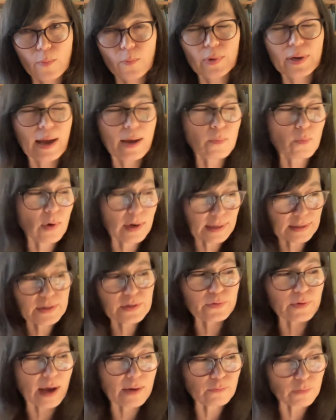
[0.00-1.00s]
When I
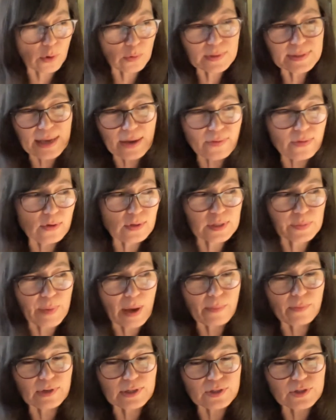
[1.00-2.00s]
wrote down those
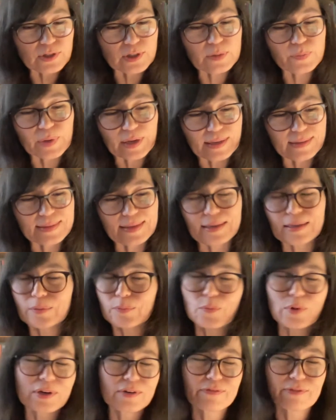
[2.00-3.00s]
memories just because I
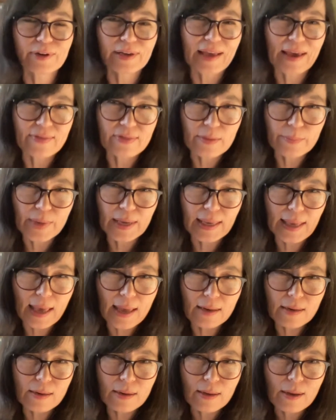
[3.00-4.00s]
didn't want to forget them
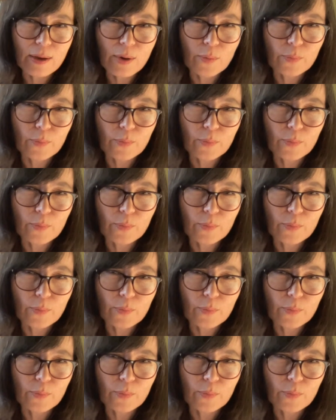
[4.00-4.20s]
again,